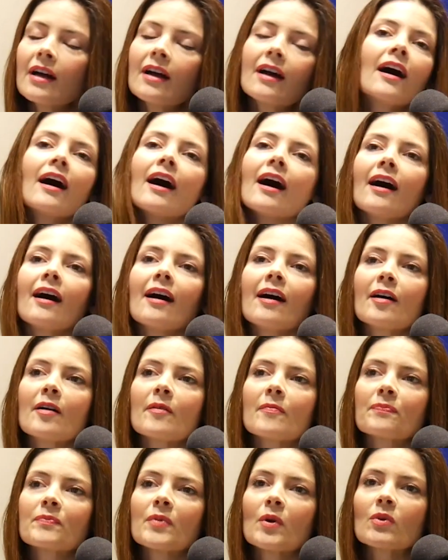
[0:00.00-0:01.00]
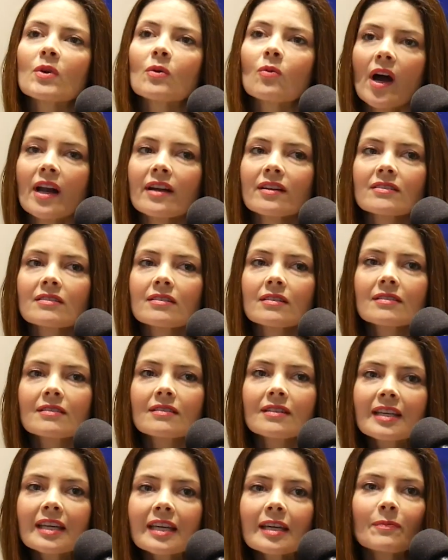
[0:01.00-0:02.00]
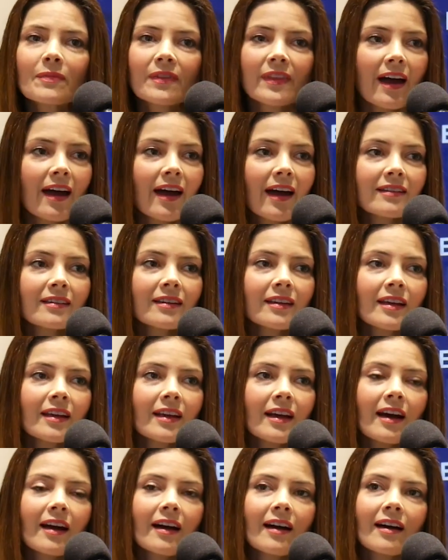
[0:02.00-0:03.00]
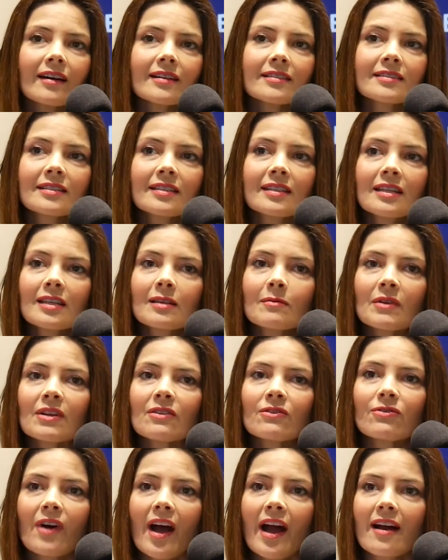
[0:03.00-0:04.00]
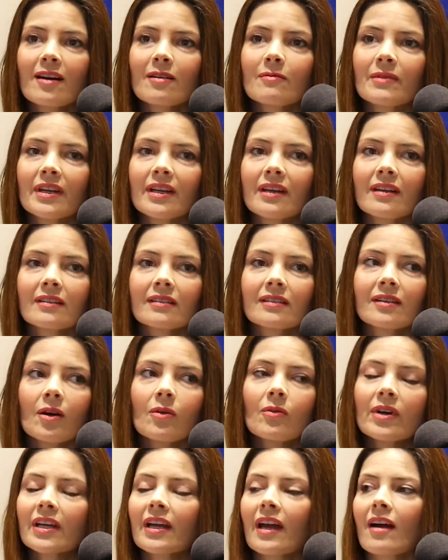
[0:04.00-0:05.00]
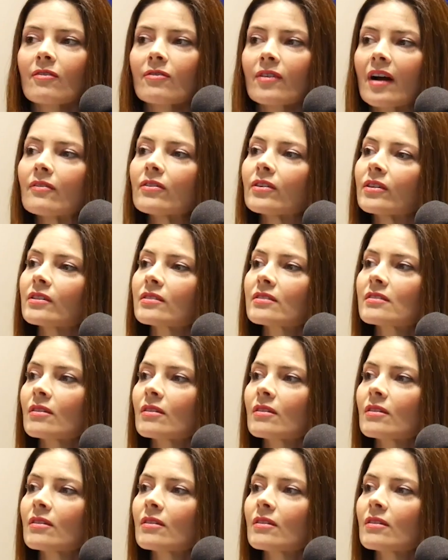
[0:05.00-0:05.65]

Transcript: Yeah. But we want to still keep that team environment going at Revel.